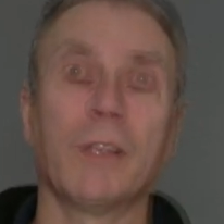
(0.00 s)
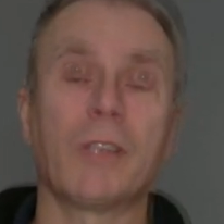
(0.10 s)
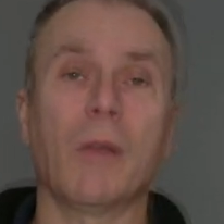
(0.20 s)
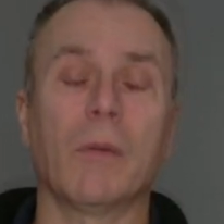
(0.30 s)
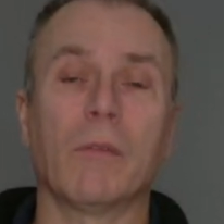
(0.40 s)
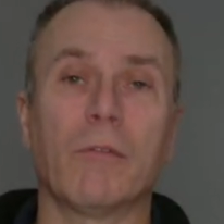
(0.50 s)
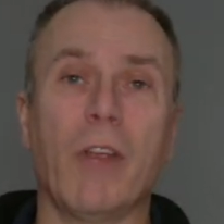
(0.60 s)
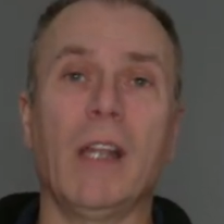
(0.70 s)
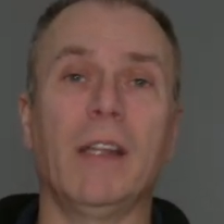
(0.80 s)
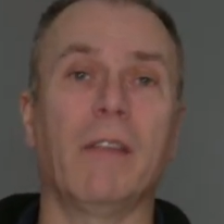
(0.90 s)
So
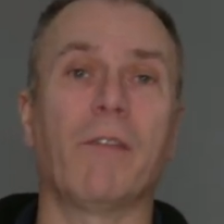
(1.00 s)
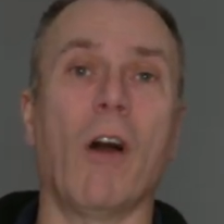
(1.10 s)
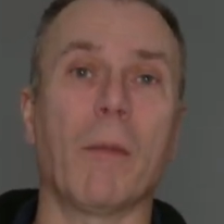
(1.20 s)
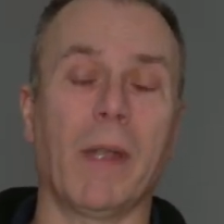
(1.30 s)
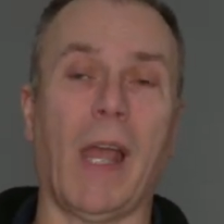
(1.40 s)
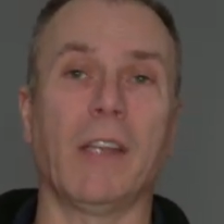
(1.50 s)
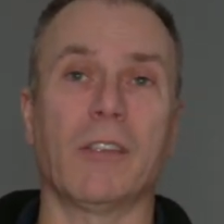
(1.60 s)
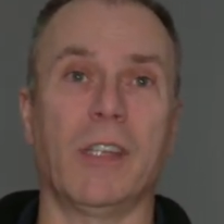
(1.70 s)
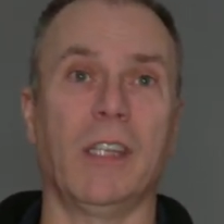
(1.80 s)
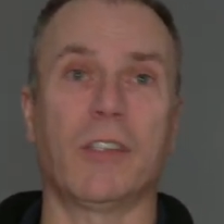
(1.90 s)
really the Environment
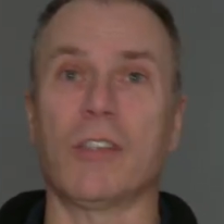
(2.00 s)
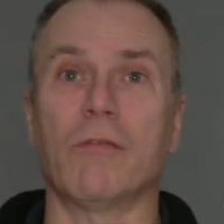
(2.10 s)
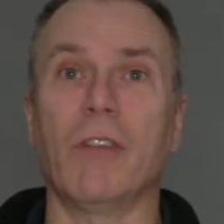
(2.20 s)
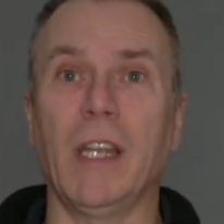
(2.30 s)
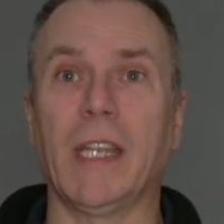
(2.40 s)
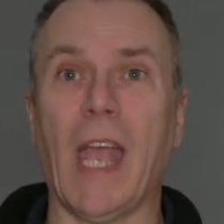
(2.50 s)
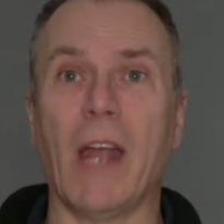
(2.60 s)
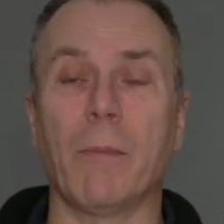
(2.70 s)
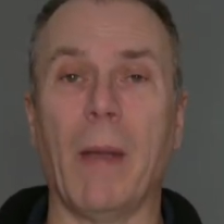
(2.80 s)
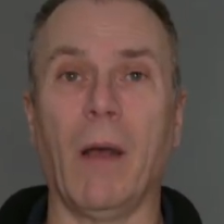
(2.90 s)
Agency doesn't really
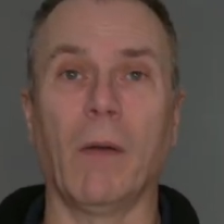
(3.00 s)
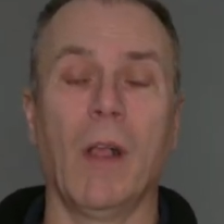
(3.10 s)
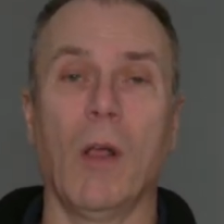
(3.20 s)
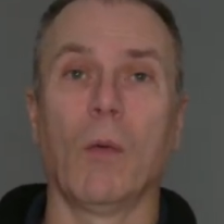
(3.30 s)
care about